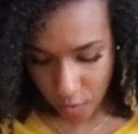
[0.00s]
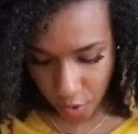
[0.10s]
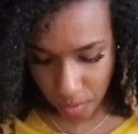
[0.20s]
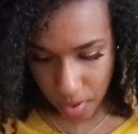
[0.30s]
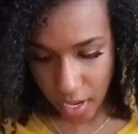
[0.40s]

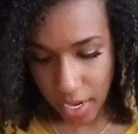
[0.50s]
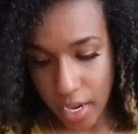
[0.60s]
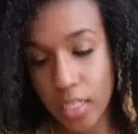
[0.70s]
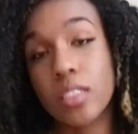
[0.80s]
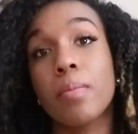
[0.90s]
For me, I
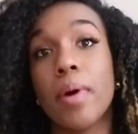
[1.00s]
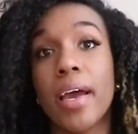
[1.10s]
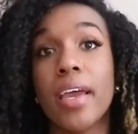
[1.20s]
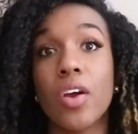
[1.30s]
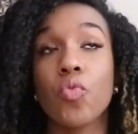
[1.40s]
guess my
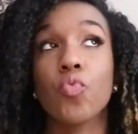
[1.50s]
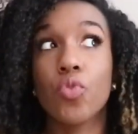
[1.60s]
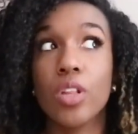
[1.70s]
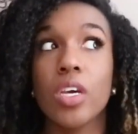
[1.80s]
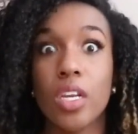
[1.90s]
hair
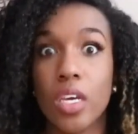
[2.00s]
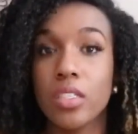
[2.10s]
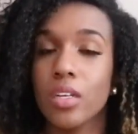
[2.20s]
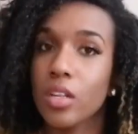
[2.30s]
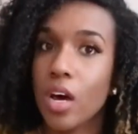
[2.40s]
really
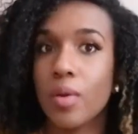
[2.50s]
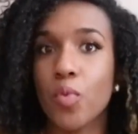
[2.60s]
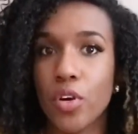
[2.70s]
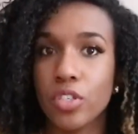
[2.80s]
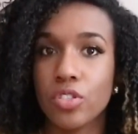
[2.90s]
needs a lot of
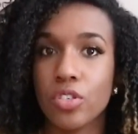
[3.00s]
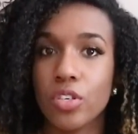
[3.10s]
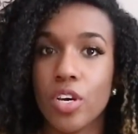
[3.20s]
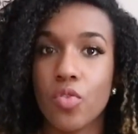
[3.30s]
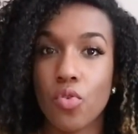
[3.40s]
moisture
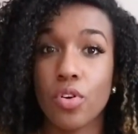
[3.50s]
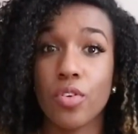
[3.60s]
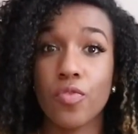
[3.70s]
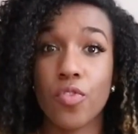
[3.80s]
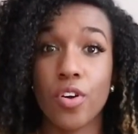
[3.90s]
in
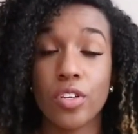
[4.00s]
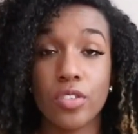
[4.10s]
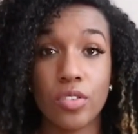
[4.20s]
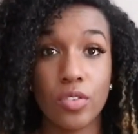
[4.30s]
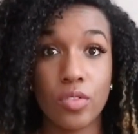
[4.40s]
order for it
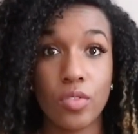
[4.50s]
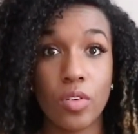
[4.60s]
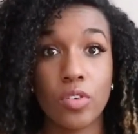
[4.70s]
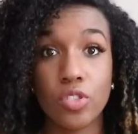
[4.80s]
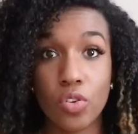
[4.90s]
to
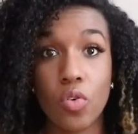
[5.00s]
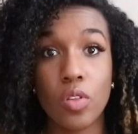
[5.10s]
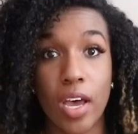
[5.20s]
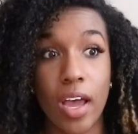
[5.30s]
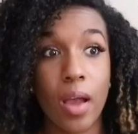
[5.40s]
show
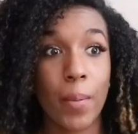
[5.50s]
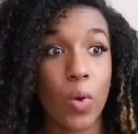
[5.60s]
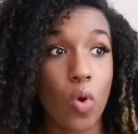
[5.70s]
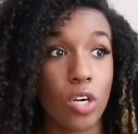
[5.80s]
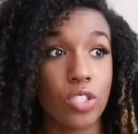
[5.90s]
that my
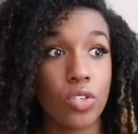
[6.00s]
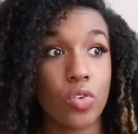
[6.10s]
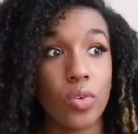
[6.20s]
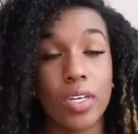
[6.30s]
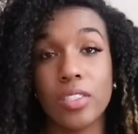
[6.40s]
wash and
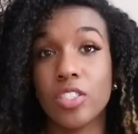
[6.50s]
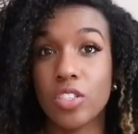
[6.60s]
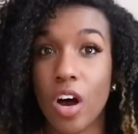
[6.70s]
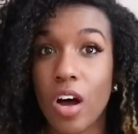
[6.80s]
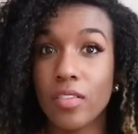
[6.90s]
go is
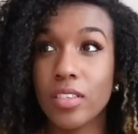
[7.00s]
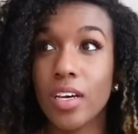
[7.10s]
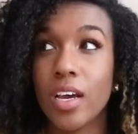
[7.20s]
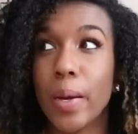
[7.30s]
soft